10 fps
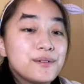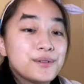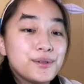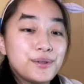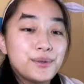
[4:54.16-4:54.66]

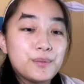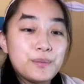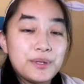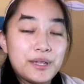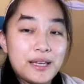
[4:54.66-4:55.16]
loop
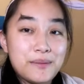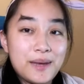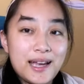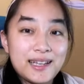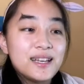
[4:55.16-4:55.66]

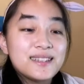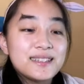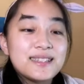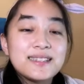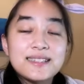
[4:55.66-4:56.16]
playback.
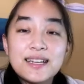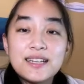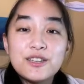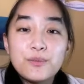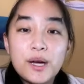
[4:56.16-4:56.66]
This is a
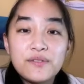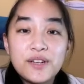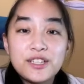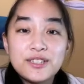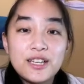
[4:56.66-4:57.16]
setting you might
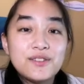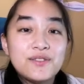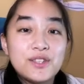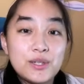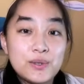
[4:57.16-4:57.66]
find yourself
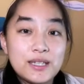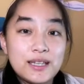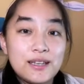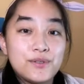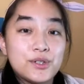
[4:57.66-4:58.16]

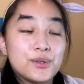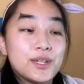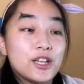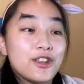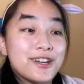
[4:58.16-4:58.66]
using if you're doing
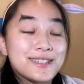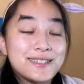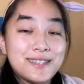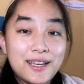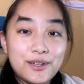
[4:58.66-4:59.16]
a lot of
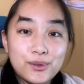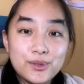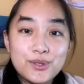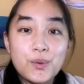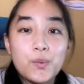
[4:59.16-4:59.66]
cycles.
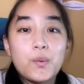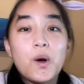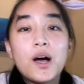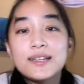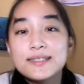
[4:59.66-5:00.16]
So
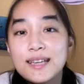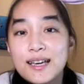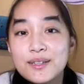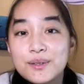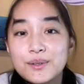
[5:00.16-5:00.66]
walk
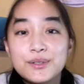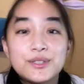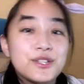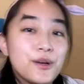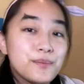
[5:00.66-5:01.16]
cycles,
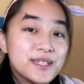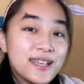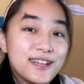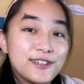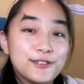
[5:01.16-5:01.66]
jump
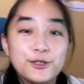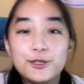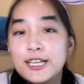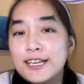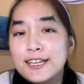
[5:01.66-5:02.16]

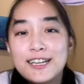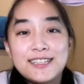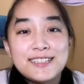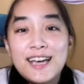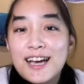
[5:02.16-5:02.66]
cycle,
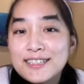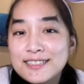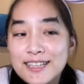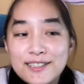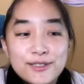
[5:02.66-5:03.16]
attack
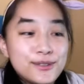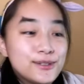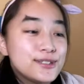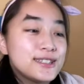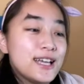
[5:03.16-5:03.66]

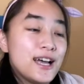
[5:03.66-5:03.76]
cycles,